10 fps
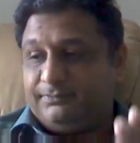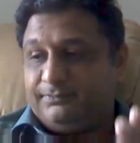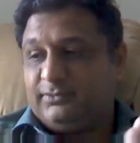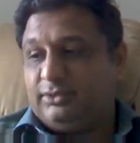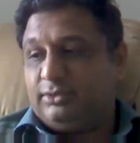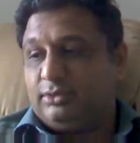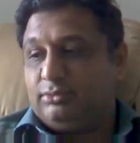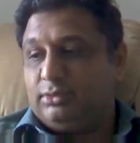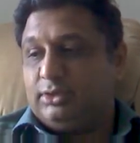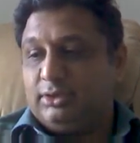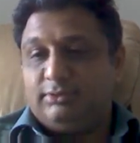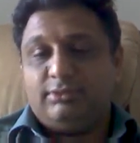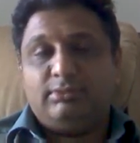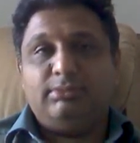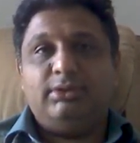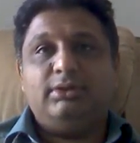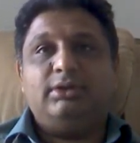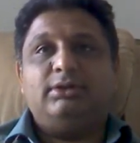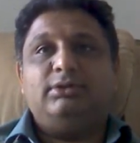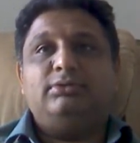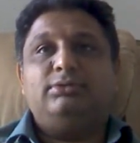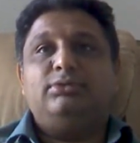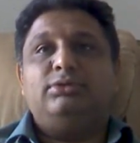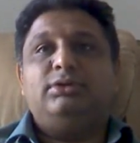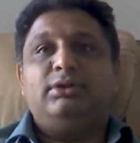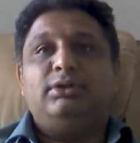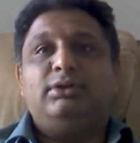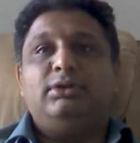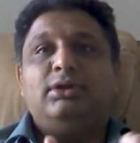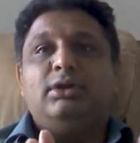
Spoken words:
This is a good learning for me that don't define